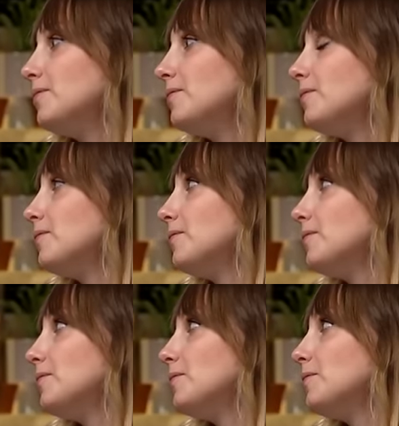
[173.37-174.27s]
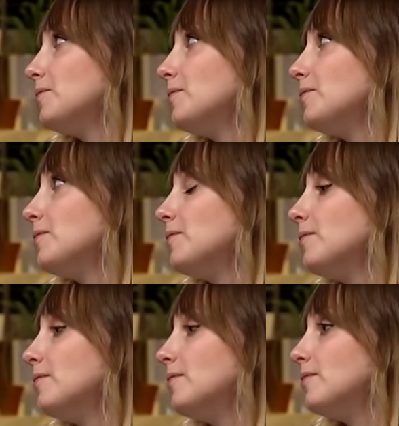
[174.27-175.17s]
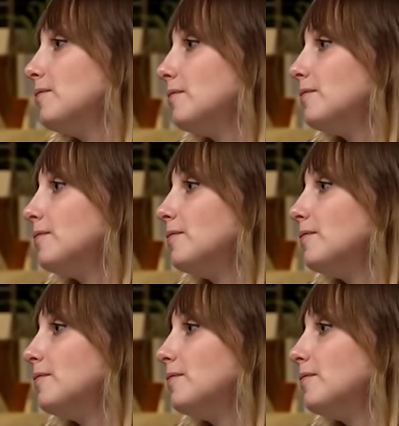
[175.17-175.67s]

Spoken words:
[no speech]